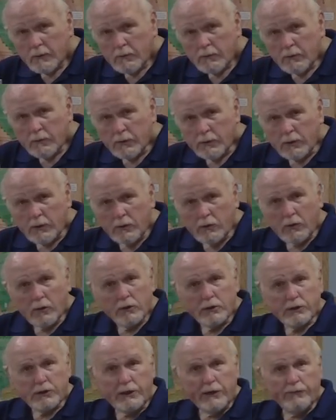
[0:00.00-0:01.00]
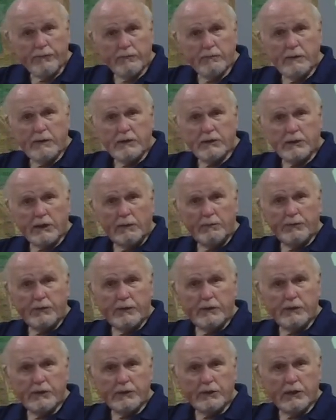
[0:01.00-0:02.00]
A or the Lord's given me
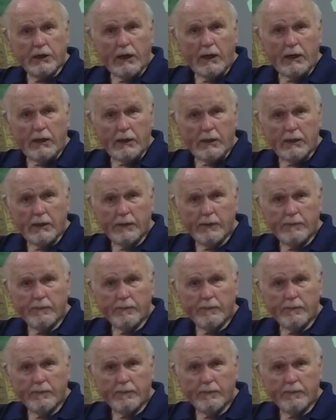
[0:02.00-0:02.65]
something to say.